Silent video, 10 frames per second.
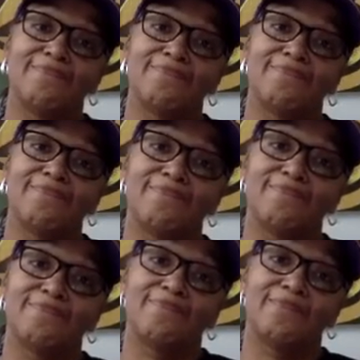
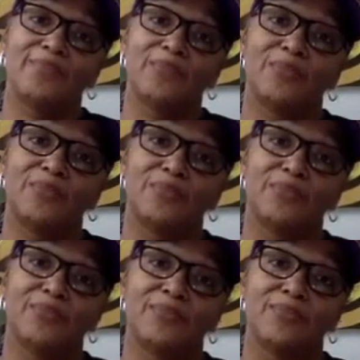
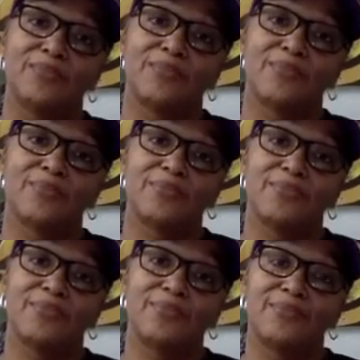
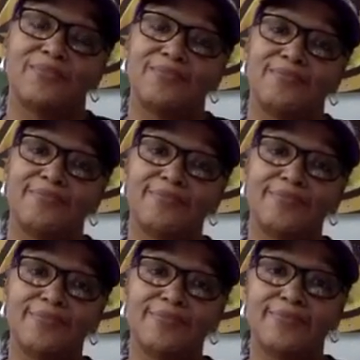
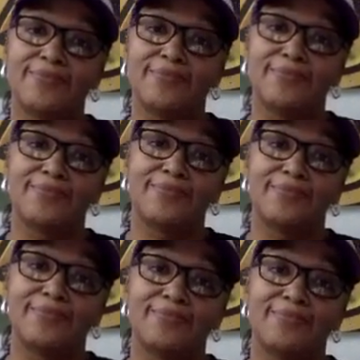
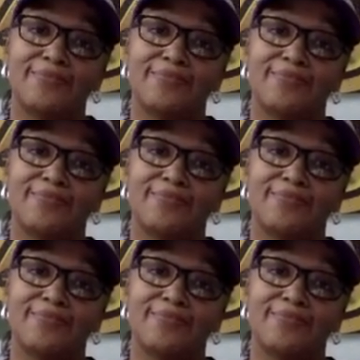This person isn't speaking.